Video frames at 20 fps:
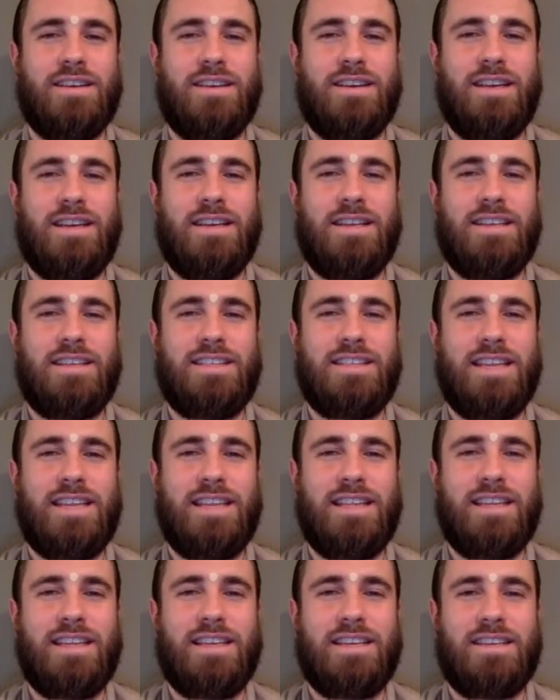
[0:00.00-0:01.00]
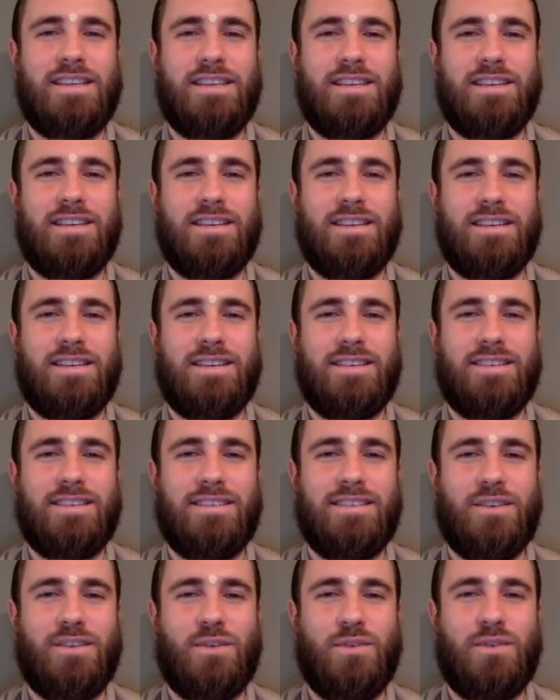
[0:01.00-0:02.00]
it is said that,
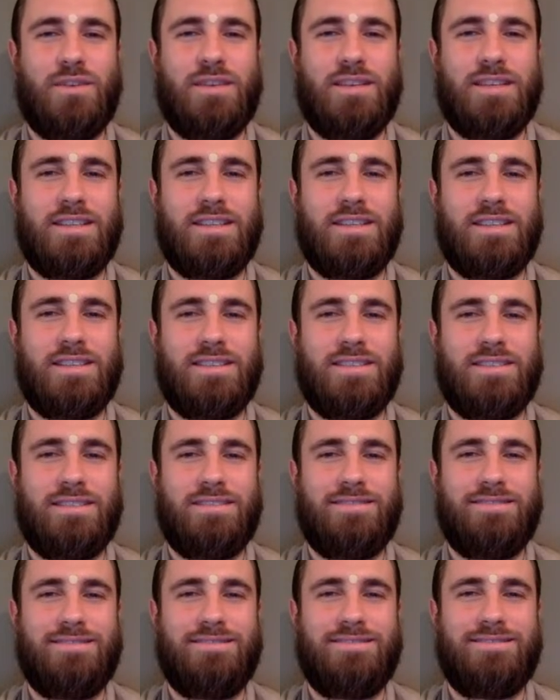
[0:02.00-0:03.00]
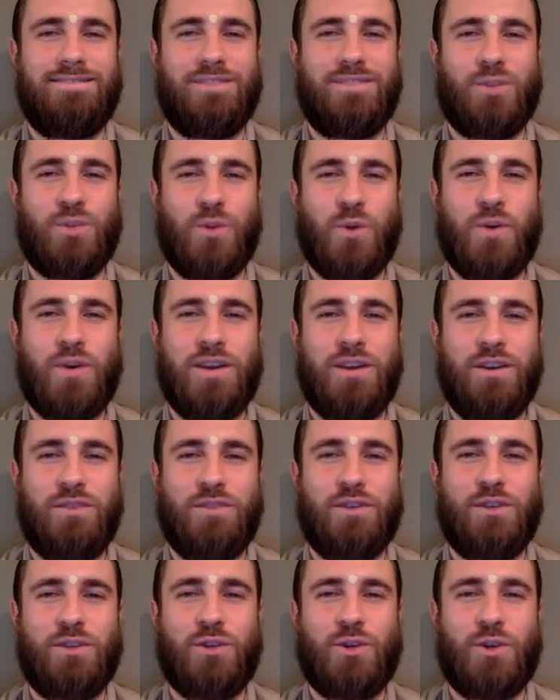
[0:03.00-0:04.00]
this story
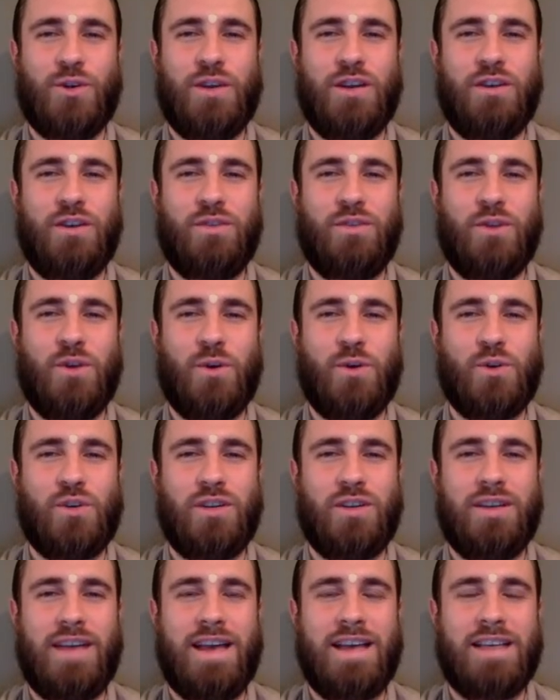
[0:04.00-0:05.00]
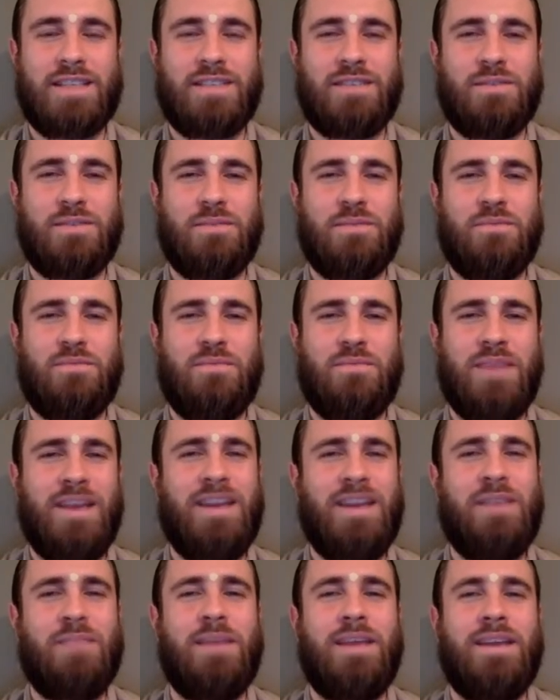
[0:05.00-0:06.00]
of the churning of the ocean has
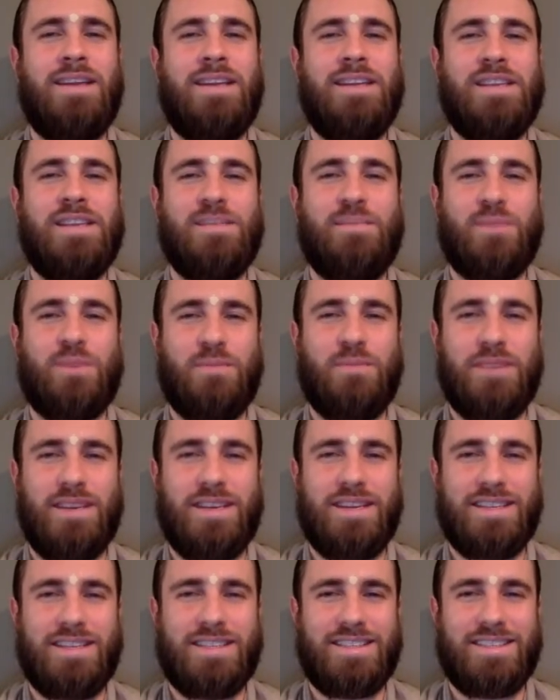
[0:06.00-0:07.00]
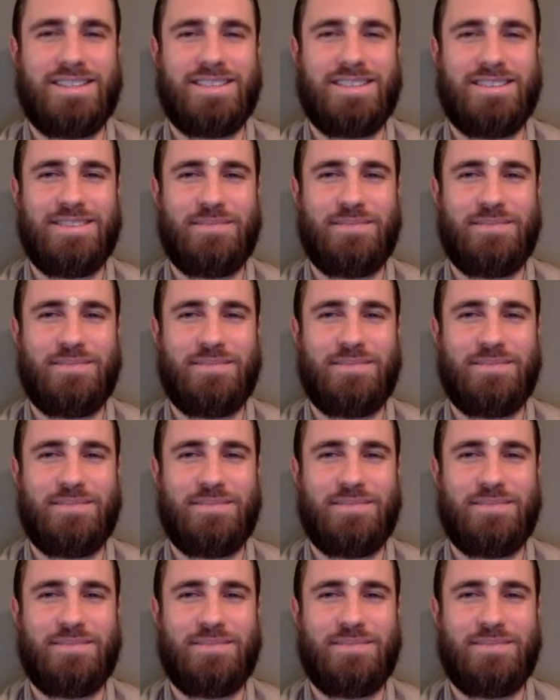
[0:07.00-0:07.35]
many, many deeper meanings.